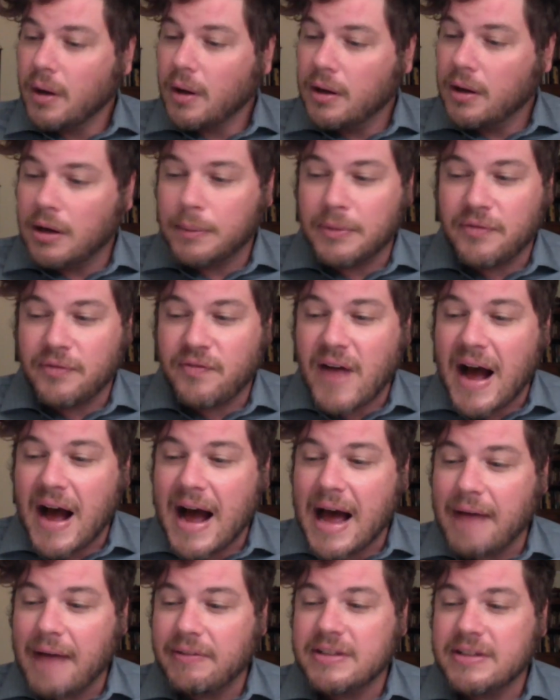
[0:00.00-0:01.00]
Number
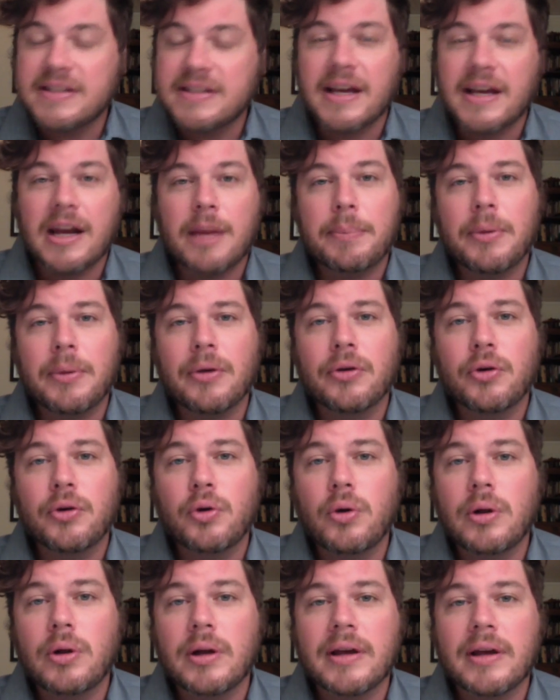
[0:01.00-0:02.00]
5, set up your
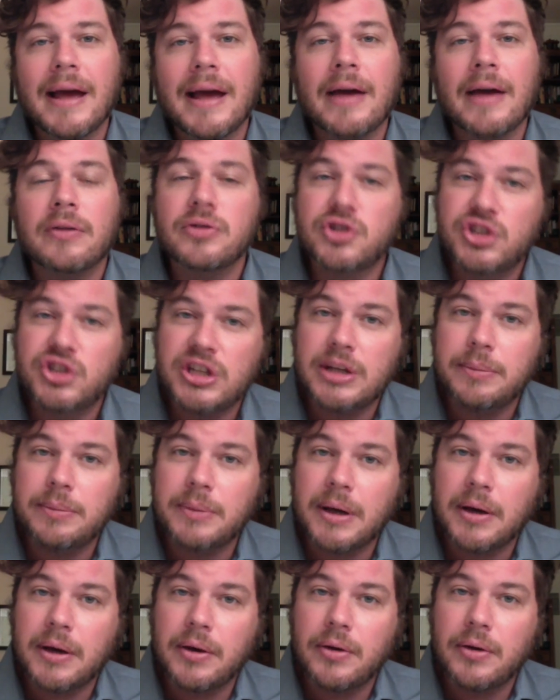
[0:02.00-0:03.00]
Google account,
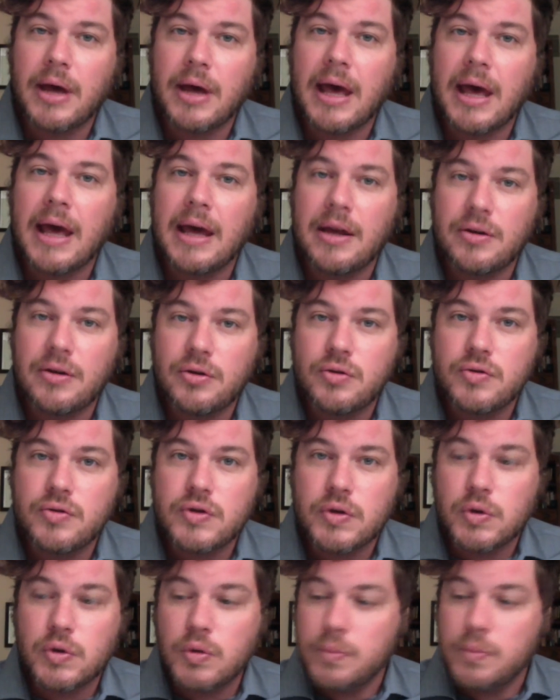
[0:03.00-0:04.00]
Gmail, and
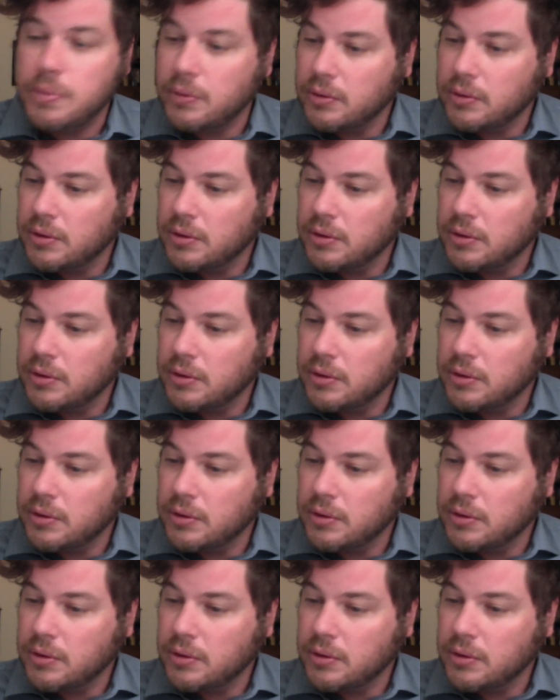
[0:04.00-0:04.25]
YouTube.